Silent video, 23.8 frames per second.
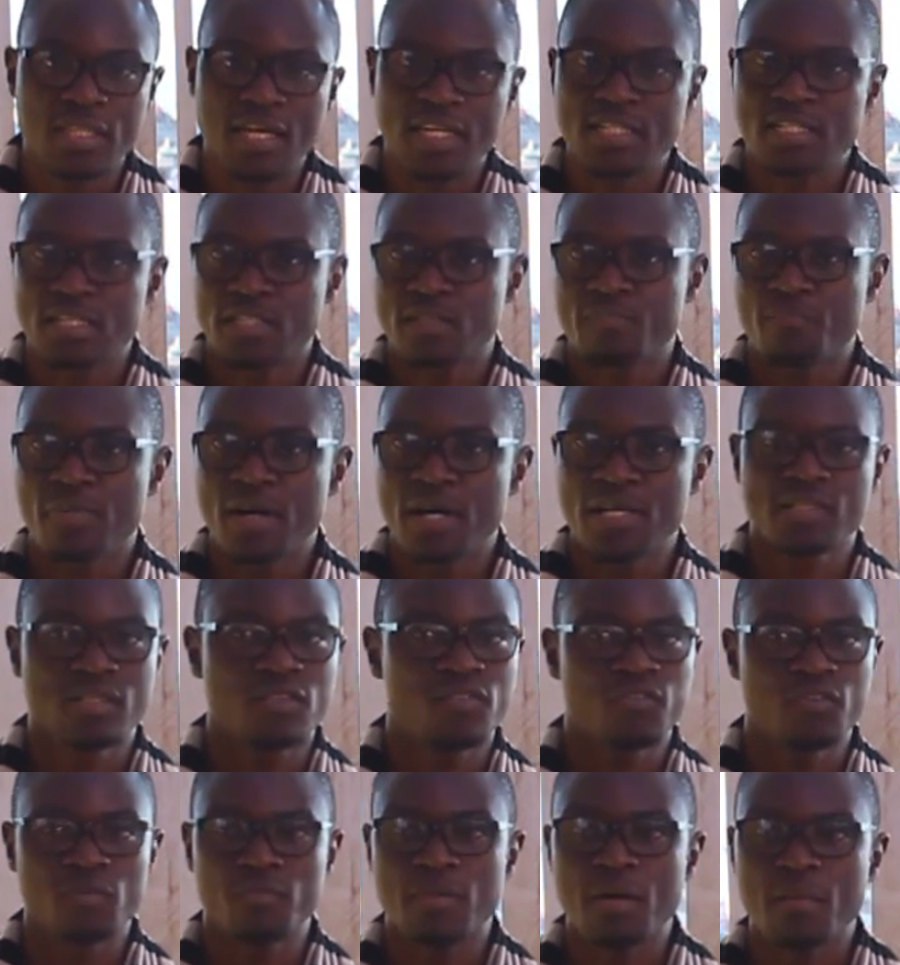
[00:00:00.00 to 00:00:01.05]
that is passed
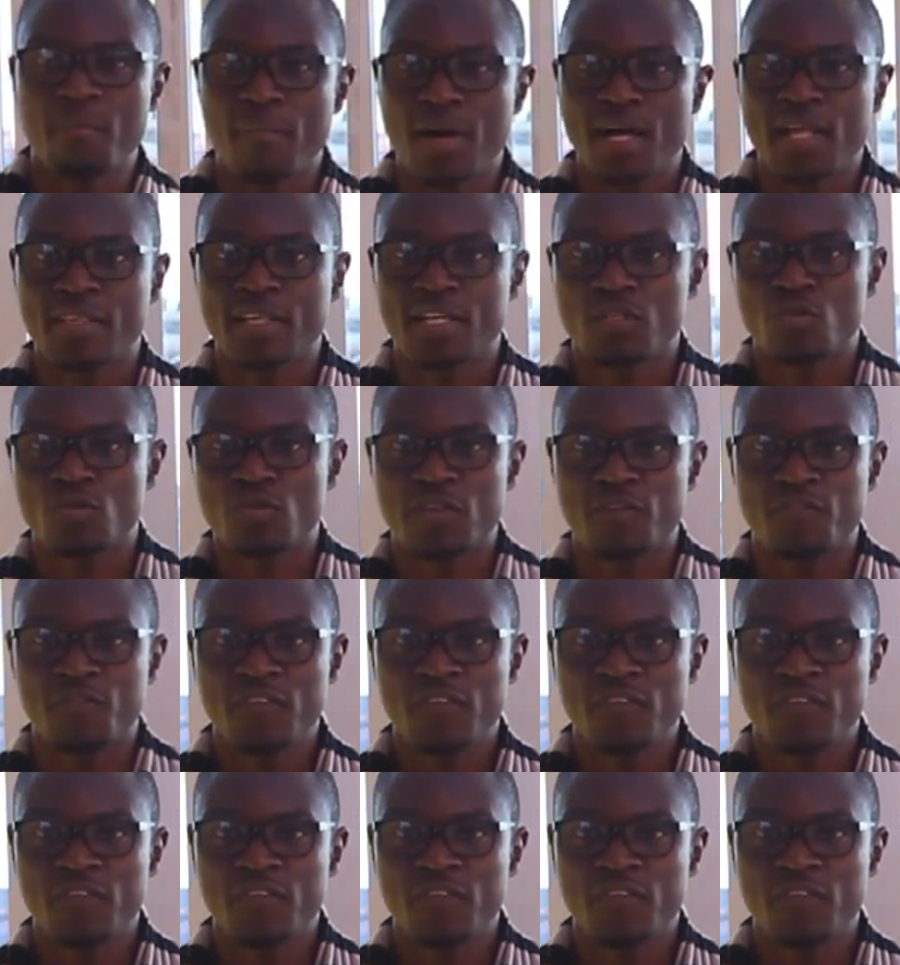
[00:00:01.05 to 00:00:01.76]
from the mother to the